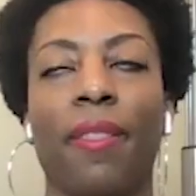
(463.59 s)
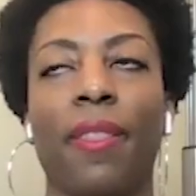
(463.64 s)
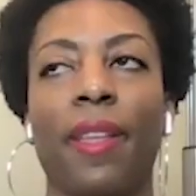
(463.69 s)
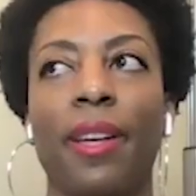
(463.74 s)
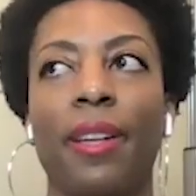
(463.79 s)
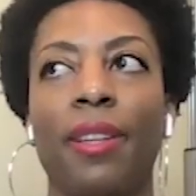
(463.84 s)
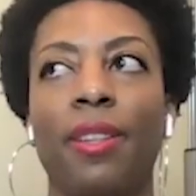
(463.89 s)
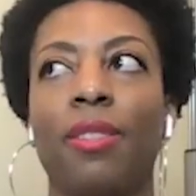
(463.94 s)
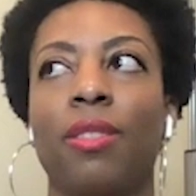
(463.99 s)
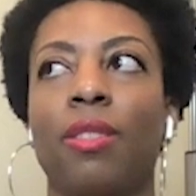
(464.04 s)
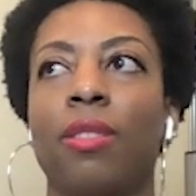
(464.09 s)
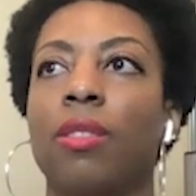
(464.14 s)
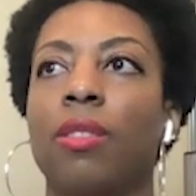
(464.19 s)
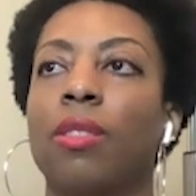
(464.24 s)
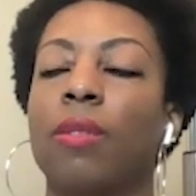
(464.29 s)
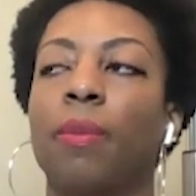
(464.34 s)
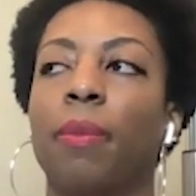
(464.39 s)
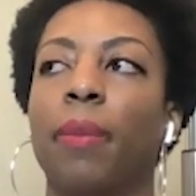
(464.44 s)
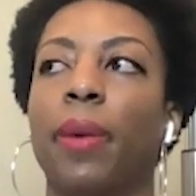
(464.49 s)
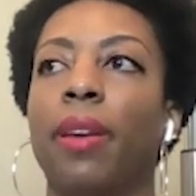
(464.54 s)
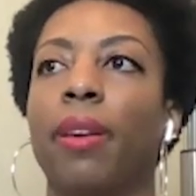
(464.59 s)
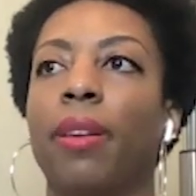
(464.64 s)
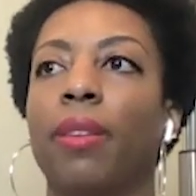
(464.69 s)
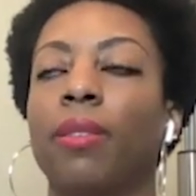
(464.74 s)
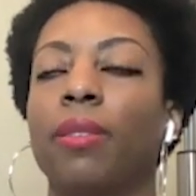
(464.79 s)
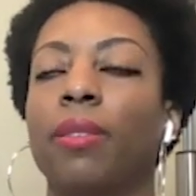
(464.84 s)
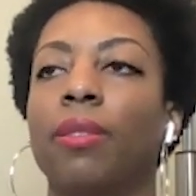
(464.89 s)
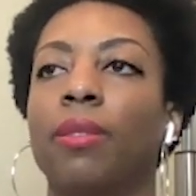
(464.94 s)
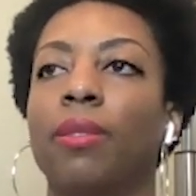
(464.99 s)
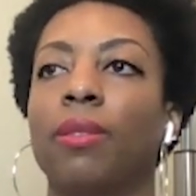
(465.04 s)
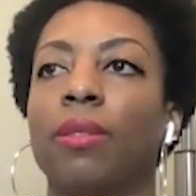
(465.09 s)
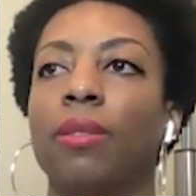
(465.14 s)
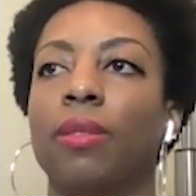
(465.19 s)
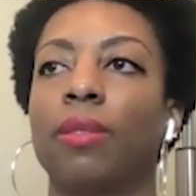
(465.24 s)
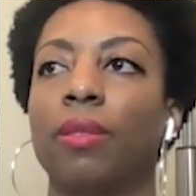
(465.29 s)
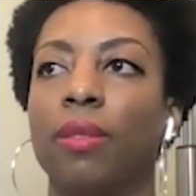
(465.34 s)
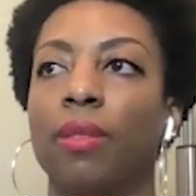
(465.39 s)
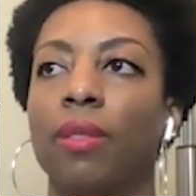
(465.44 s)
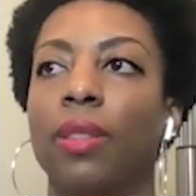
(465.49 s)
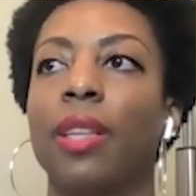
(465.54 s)
That is, man,
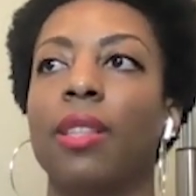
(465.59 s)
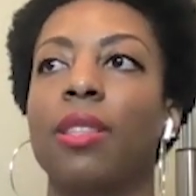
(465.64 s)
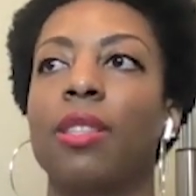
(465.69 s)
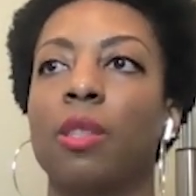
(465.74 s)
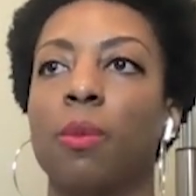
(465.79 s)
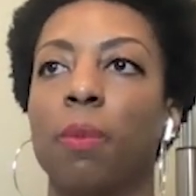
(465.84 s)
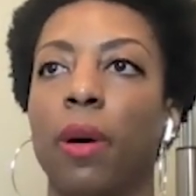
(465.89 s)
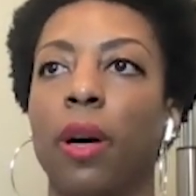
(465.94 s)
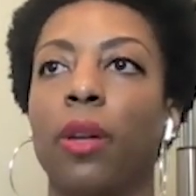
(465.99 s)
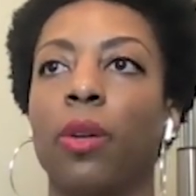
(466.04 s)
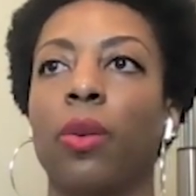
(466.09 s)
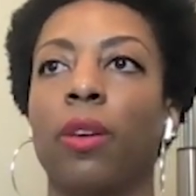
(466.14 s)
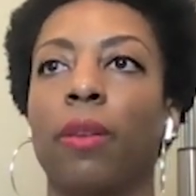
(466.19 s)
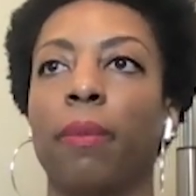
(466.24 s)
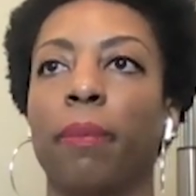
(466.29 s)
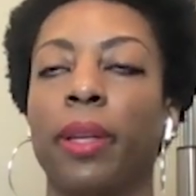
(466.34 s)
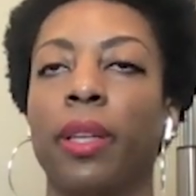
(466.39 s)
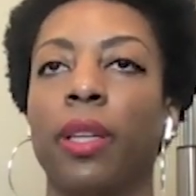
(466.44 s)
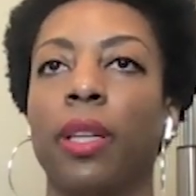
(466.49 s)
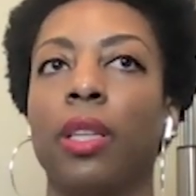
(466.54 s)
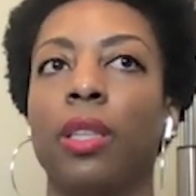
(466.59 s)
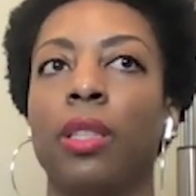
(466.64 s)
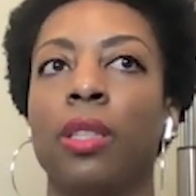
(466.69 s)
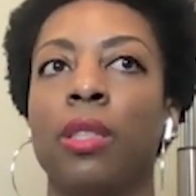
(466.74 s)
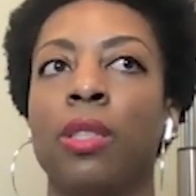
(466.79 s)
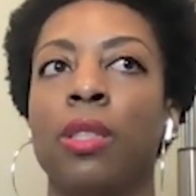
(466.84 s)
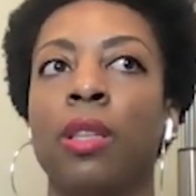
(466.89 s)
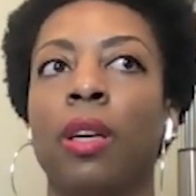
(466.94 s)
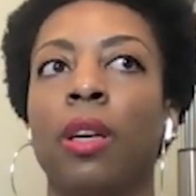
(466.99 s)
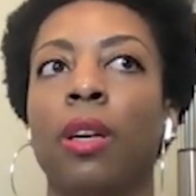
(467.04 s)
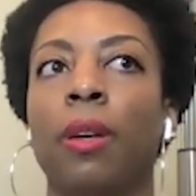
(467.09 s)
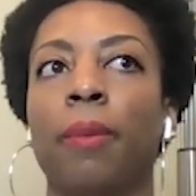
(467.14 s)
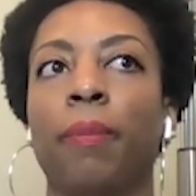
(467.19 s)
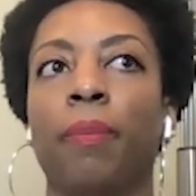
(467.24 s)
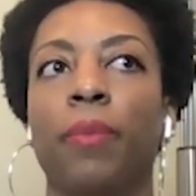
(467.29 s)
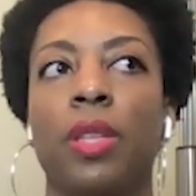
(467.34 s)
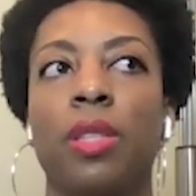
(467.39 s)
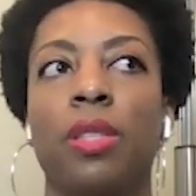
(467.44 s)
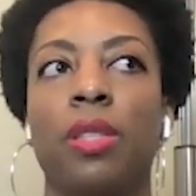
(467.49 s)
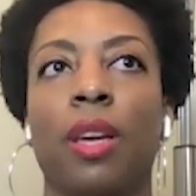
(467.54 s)
that's spot on because
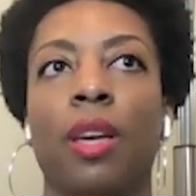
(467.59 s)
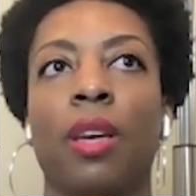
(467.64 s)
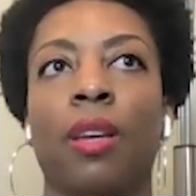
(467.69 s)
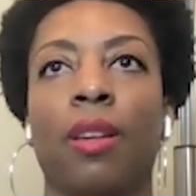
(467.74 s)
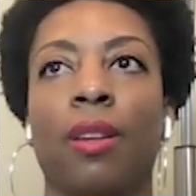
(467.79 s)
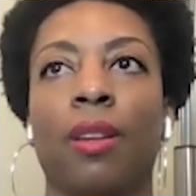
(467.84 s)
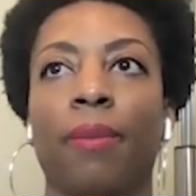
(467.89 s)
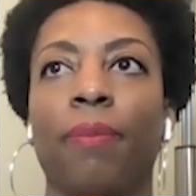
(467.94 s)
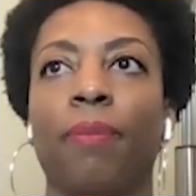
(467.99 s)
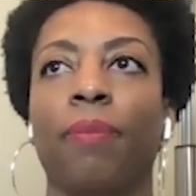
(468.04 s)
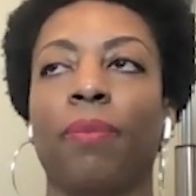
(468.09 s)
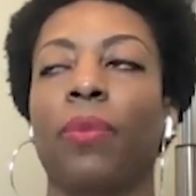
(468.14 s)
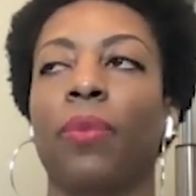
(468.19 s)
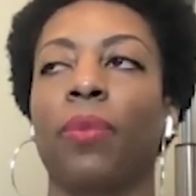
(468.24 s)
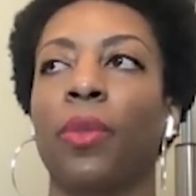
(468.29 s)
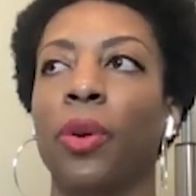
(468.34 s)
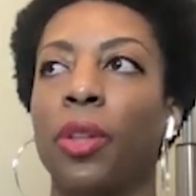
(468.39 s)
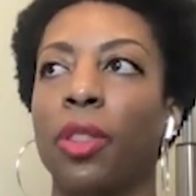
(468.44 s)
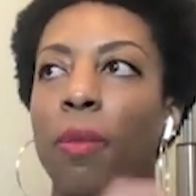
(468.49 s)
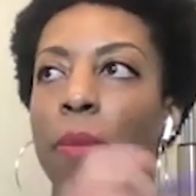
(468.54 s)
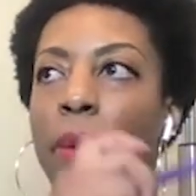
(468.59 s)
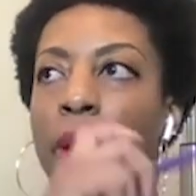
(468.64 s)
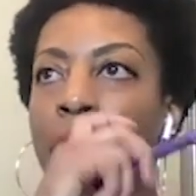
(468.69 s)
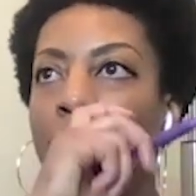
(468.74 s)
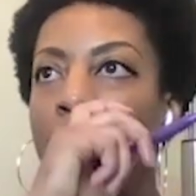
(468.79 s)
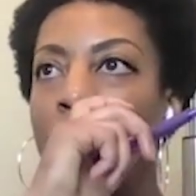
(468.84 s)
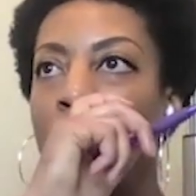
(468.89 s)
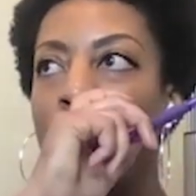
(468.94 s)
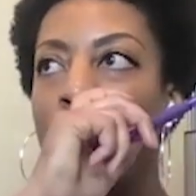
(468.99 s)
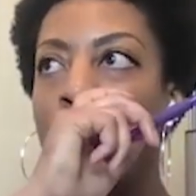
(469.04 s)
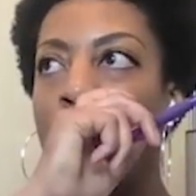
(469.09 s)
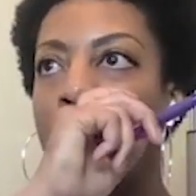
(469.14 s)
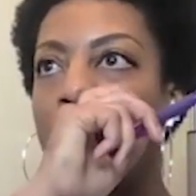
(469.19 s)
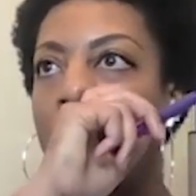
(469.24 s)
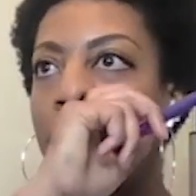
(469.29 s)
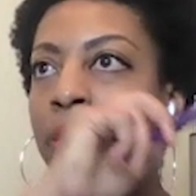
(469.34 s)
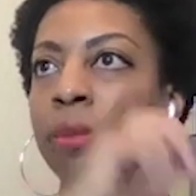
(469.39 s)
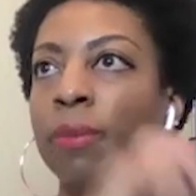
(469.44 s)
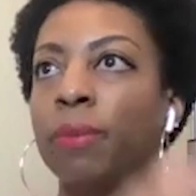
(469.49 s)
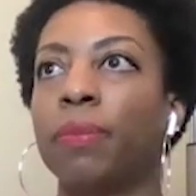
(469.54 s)
it's like, look at the man in the
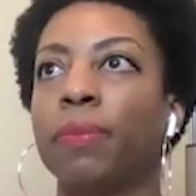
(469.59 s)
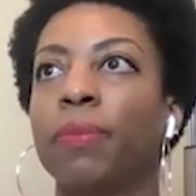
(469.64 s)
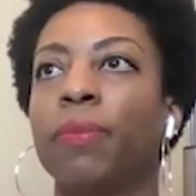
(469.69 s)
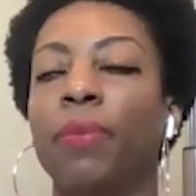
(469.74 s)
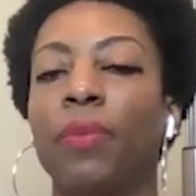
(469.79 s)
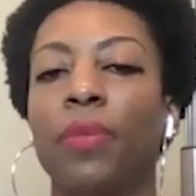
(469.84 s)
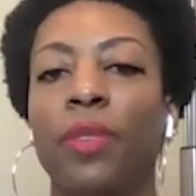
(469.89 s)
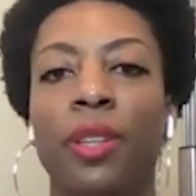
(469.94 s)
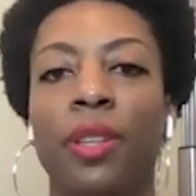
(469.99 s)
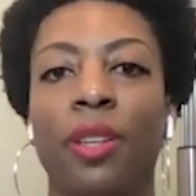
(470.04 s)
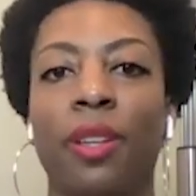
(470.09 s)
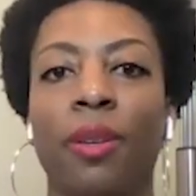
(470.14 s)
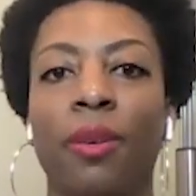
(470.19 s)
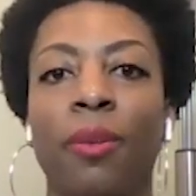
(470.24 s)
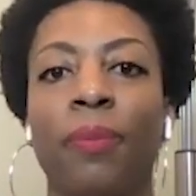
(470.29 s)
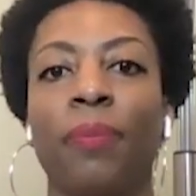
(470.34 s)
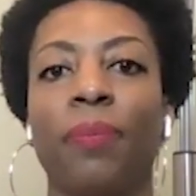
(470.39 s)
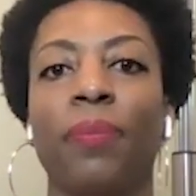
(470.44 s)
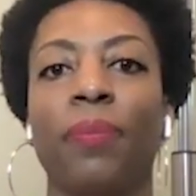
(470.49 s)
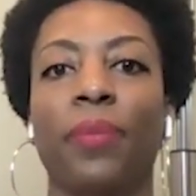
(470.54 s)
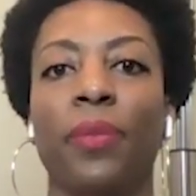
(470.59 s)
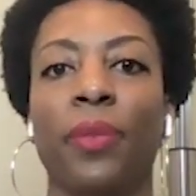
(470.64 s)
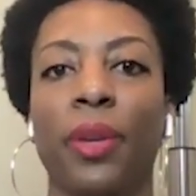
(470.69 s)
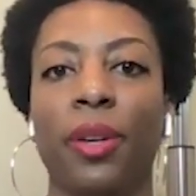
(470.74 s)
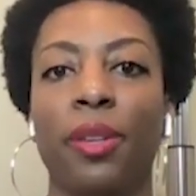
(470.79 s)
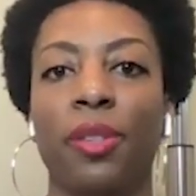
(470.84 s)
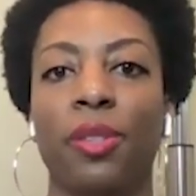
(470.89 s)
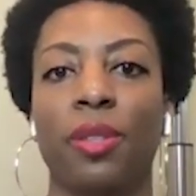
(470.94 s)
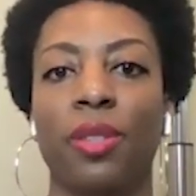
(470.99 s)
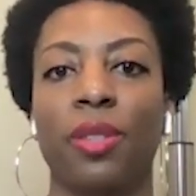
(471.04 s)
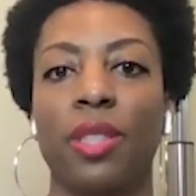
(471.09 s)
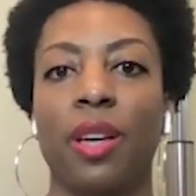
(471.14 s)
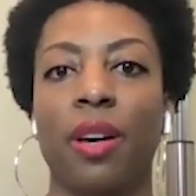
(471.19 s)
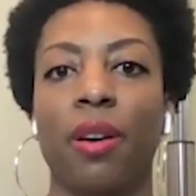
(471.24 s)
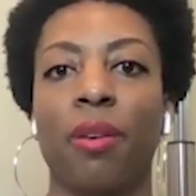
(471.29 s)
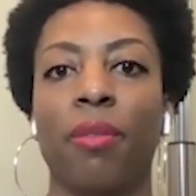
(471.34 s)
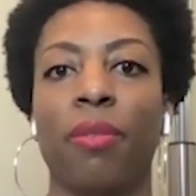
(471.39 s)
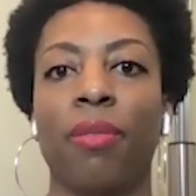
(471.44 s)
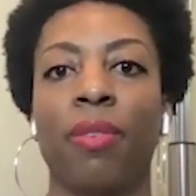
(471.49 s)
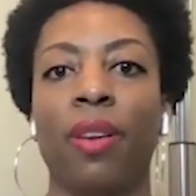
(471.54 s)
mirror, look at
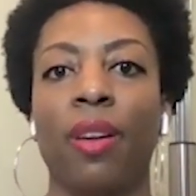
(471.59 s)
yourself.